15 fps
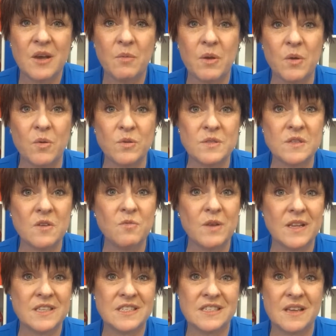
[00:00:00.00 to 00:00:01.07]
We also
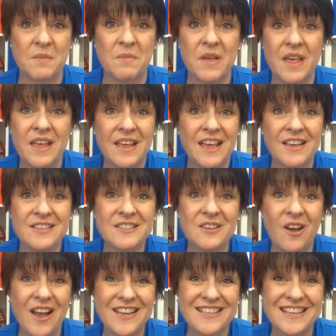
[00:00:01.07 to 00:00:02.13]
run some
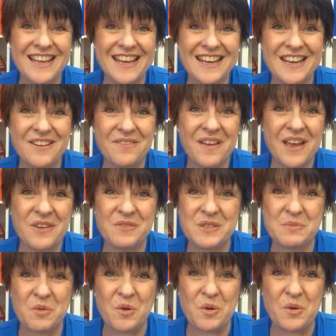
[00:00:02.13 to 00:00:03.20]
exciting and innovative
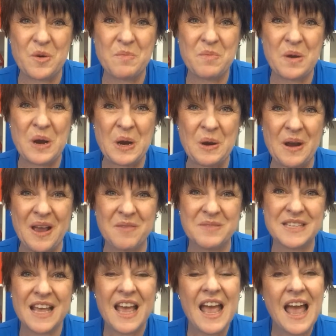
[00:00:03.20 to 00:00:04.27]
small group
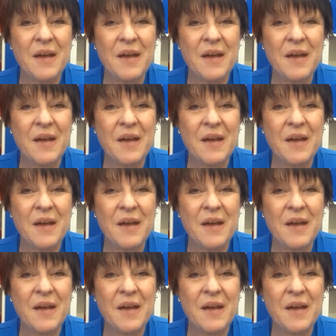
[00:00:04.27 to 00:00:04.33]
programs,